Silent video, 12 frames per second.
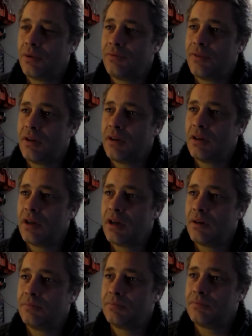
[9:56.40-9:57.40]
with
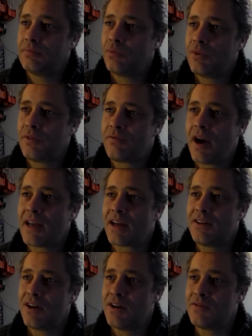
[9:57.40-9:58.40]
the
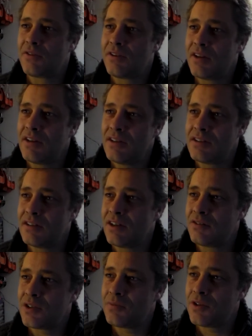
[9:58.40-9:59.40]
Franken Nova, that he's,
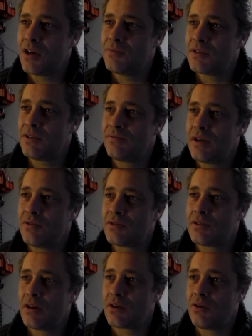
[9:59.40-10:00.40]
sometimes he
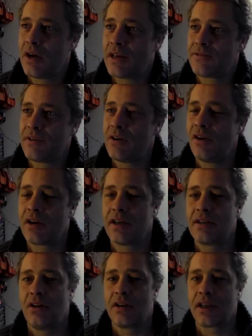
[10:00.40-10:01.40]
feels like, or has felt like
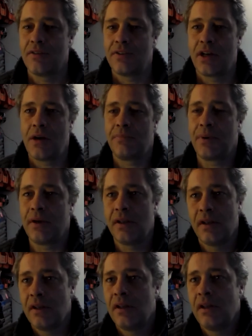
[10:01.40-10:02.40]
he's like giving up, but
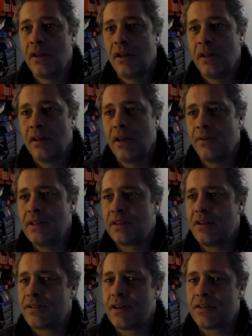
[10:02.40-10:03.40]
you know, he's
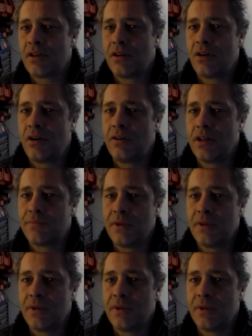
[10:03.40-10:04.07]
done such a lot, and